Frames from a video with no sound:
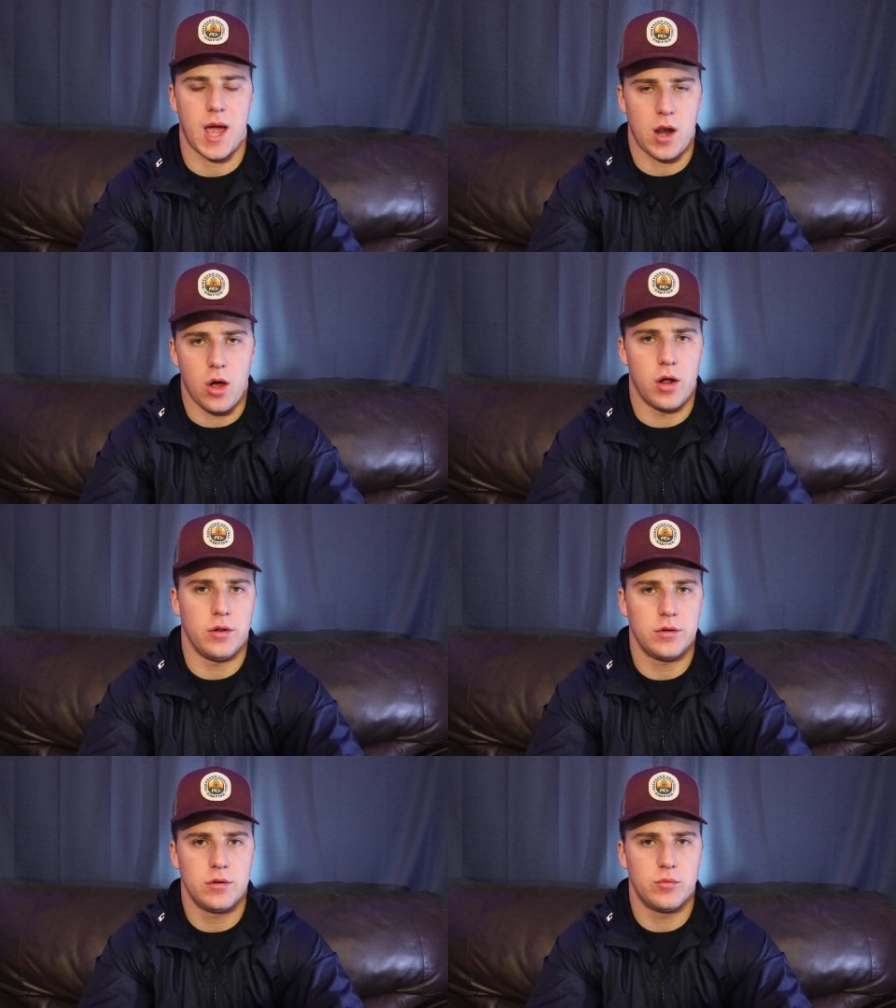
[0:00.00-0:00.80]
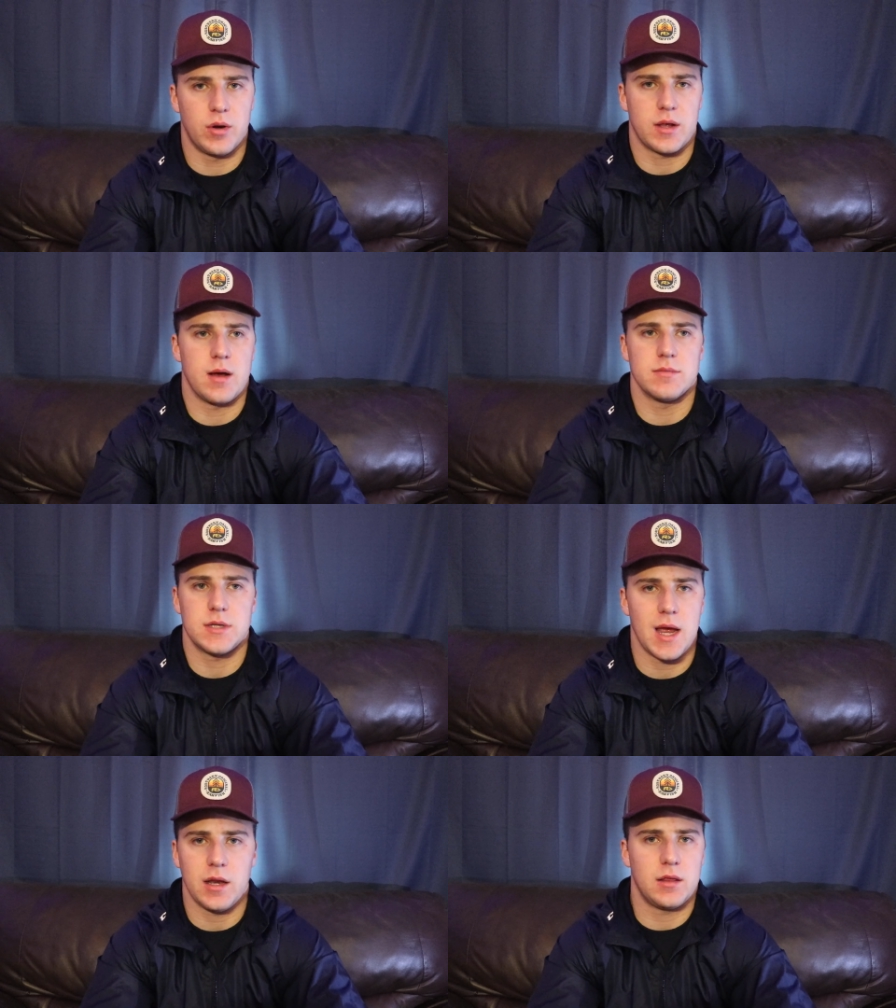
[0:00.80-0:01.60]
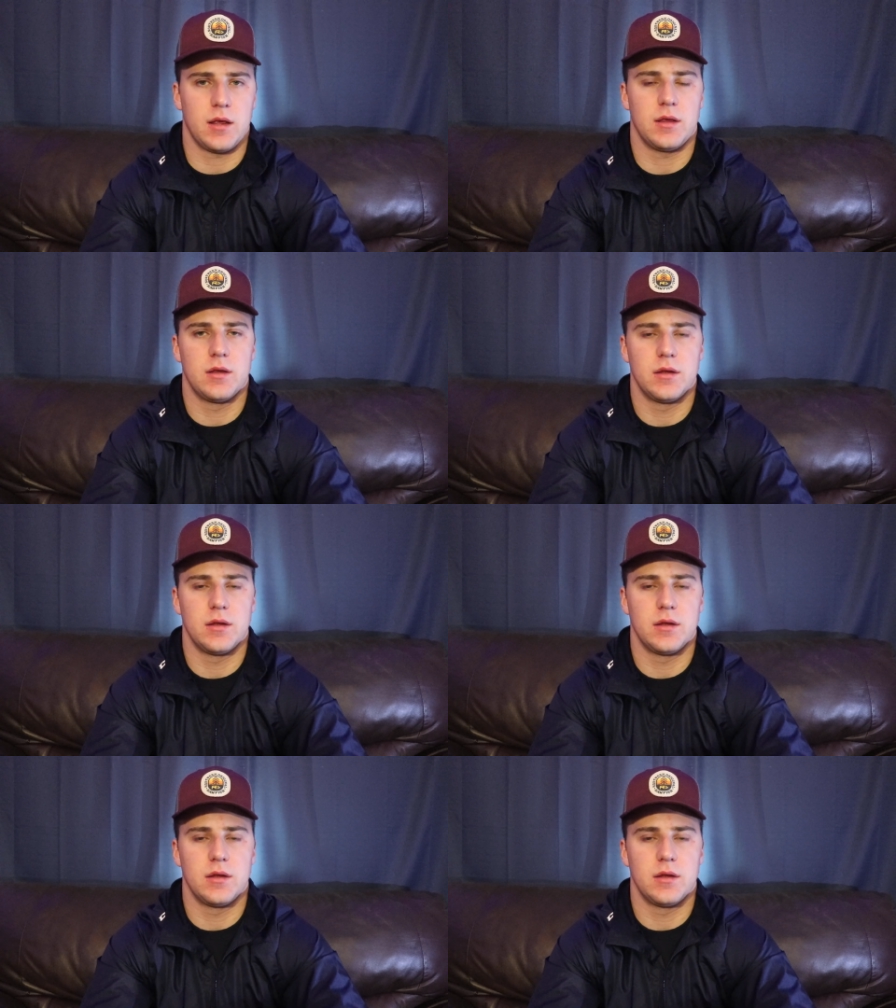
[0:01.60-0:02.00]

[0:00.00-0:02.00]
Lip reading: at all when it comes to anything.